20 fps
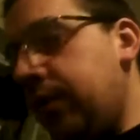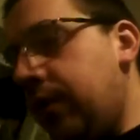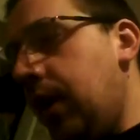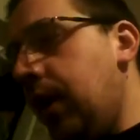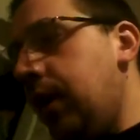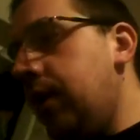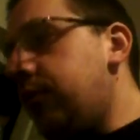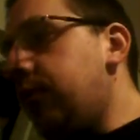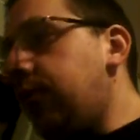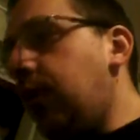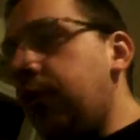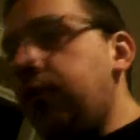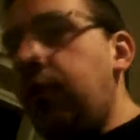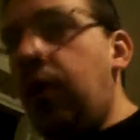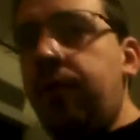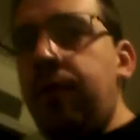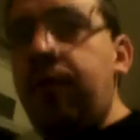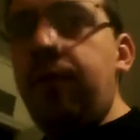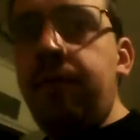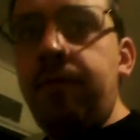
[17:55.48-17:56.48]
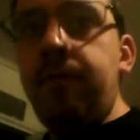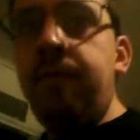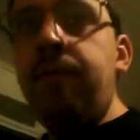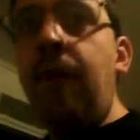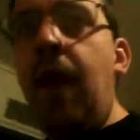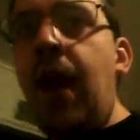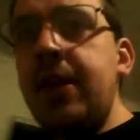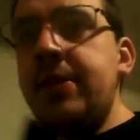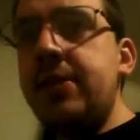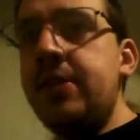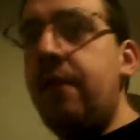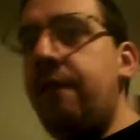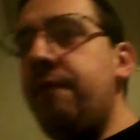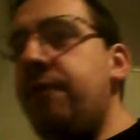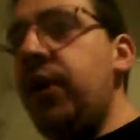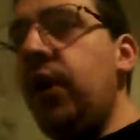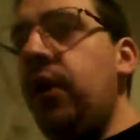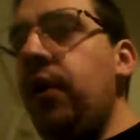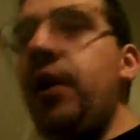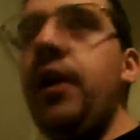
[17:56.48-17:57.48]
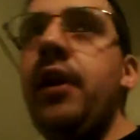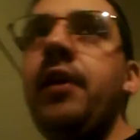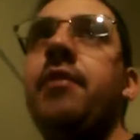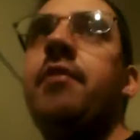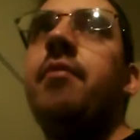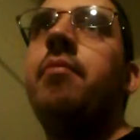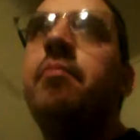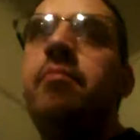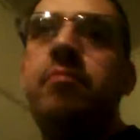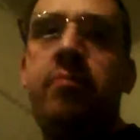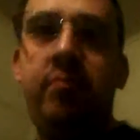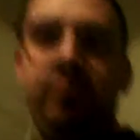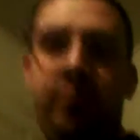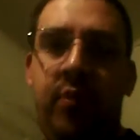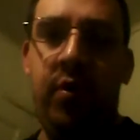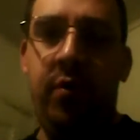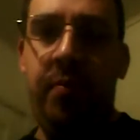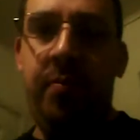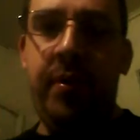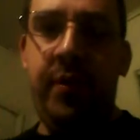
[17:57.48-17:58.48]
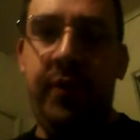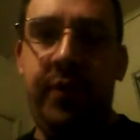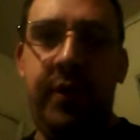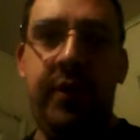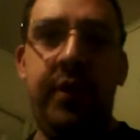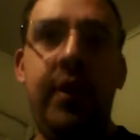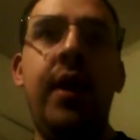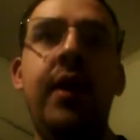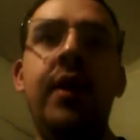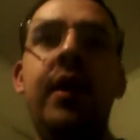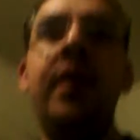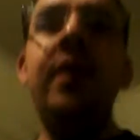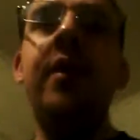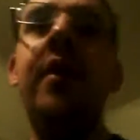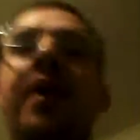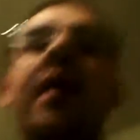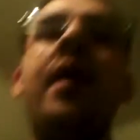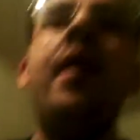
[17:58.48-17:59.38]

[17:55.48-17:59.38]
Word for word: that starts off fast and furious, no pun intended.